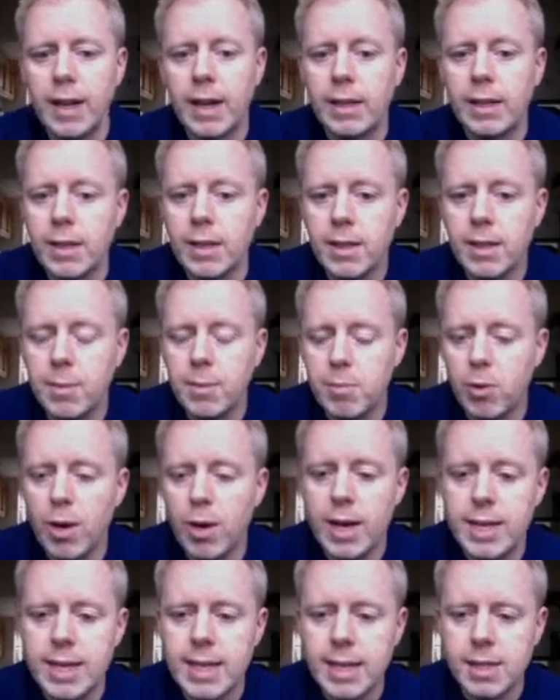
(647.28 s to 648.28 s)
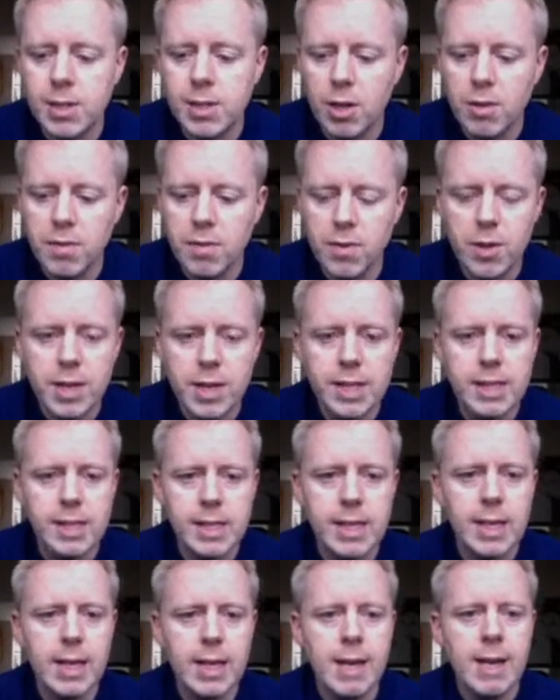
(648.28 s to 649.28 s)
fact that the bride has no
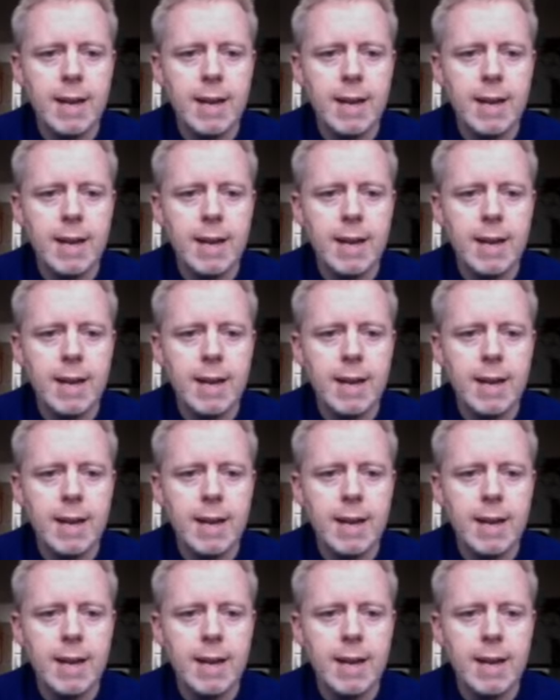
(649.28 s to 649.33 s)
voice.